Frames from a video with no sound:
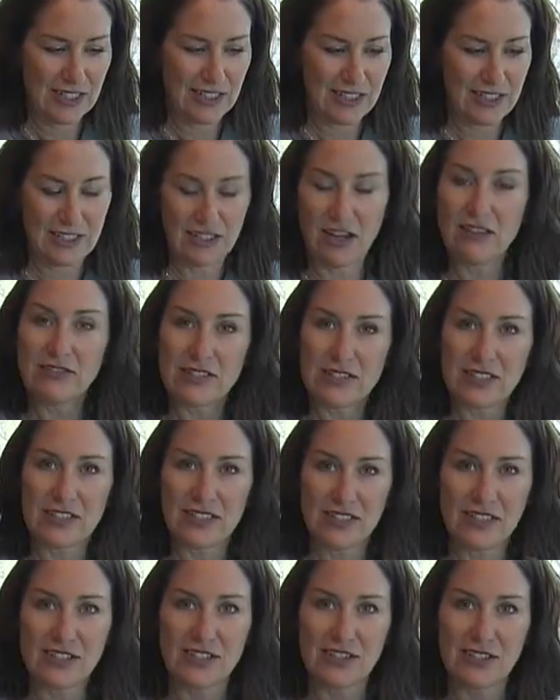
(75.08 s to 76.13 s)
he
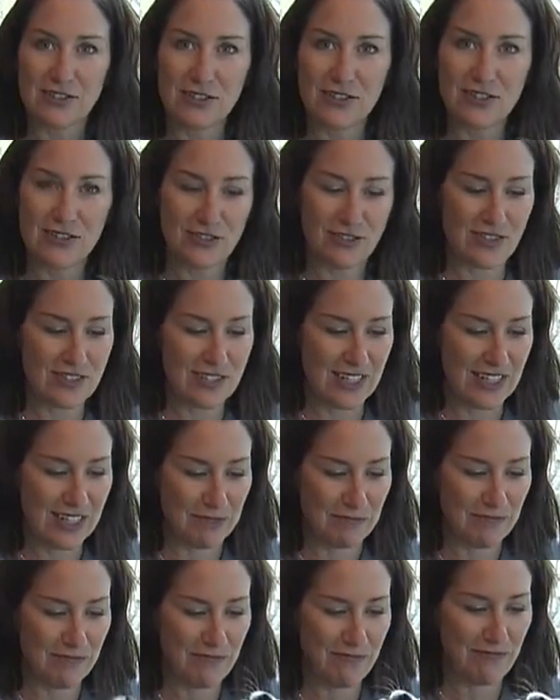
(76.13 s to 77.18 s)
obviously you know can do the
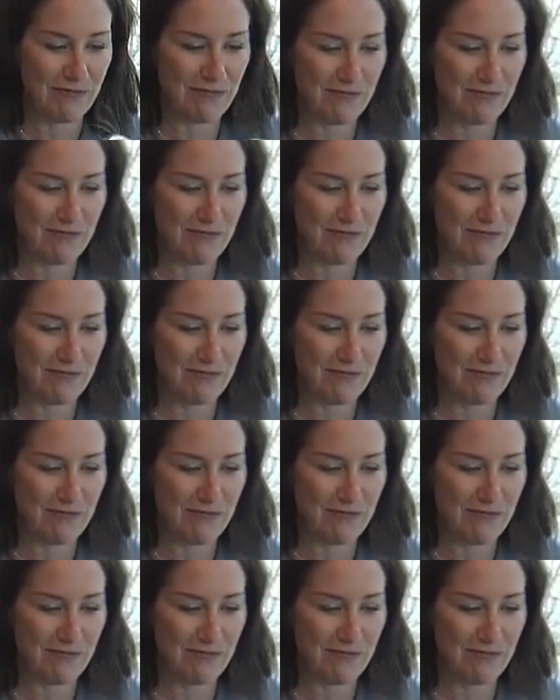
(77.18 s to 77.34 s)
same.